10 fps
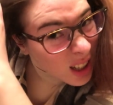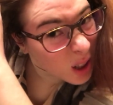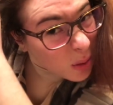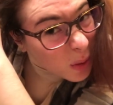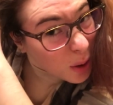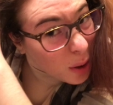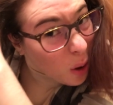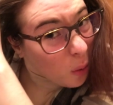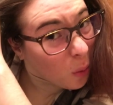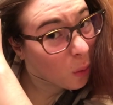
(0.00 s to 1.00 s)
to be
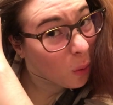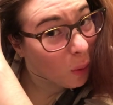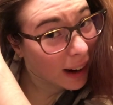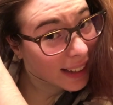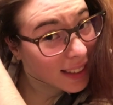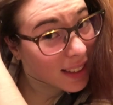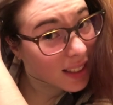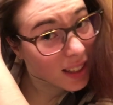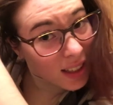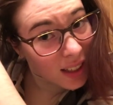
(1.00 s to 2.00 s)

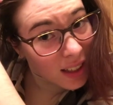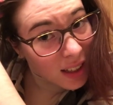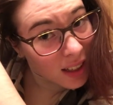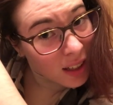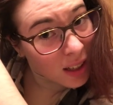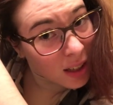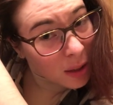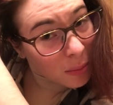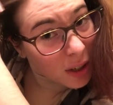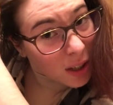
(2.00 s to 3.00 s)
white,
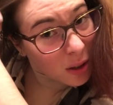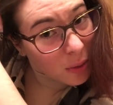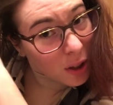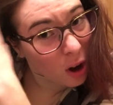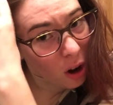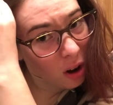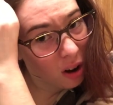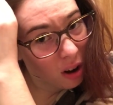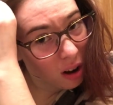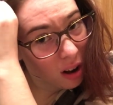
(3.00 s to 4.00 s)
but I don't want
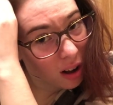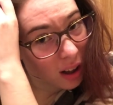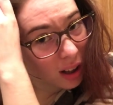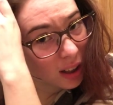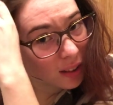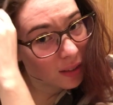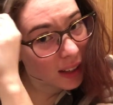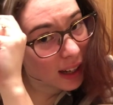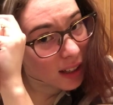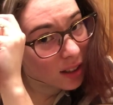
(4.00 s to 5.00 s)
all of
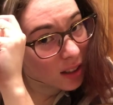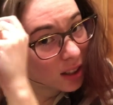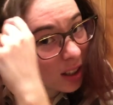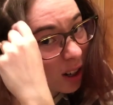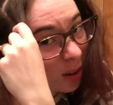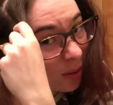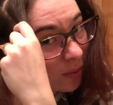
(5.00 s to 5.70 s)
that. So